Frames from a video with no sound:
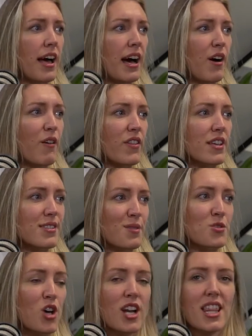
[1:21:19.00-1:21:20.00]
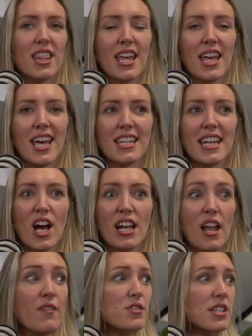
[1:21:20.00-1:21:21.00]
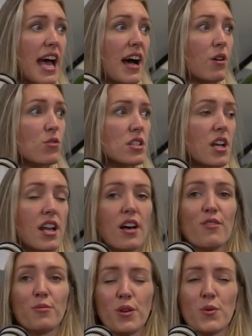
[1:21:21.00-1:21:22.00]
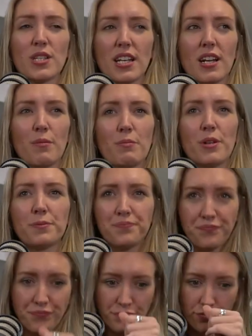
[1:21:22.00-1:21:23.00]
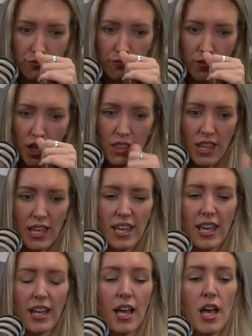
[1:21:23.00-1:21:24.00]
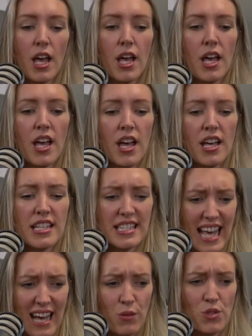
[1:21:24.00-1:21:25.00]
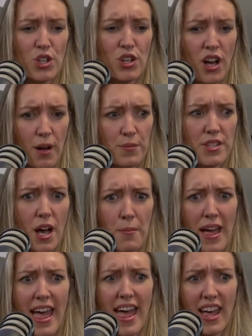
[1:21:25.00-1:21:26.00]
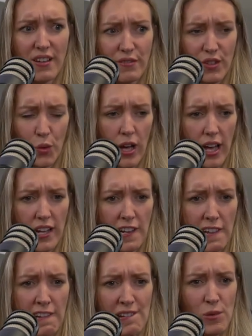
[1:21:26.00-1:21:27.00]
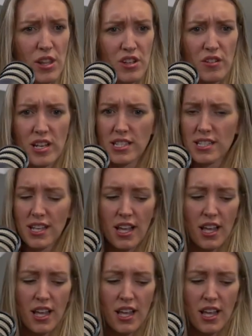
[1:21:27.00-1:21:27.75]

of this? I'm trying to think. And then I love sound and I love music. And I remember thinking, sound comes up everywhere, whether it's